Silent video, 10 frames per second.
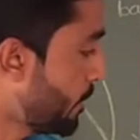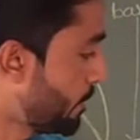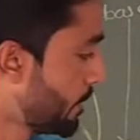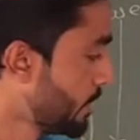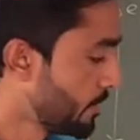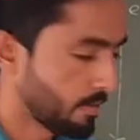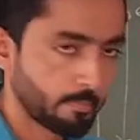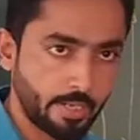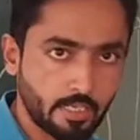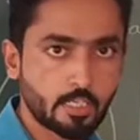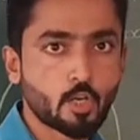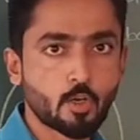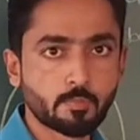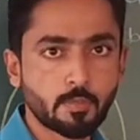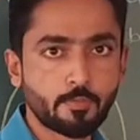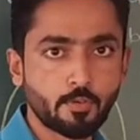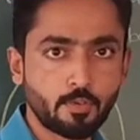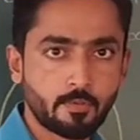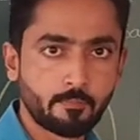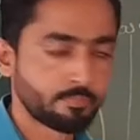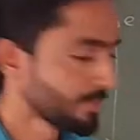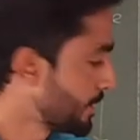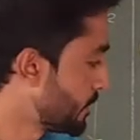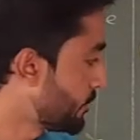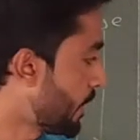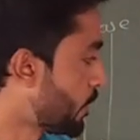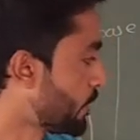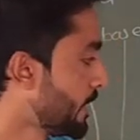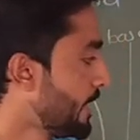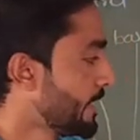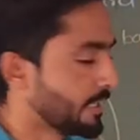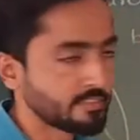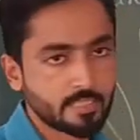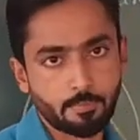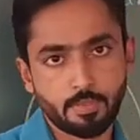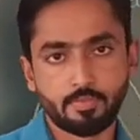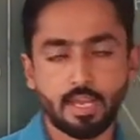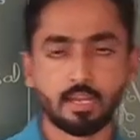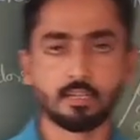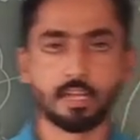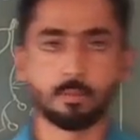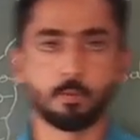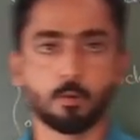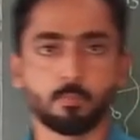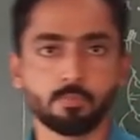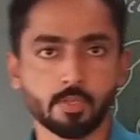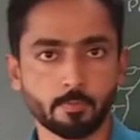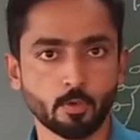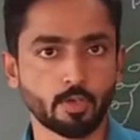of breakdown of the fruit is found in septifragal type of the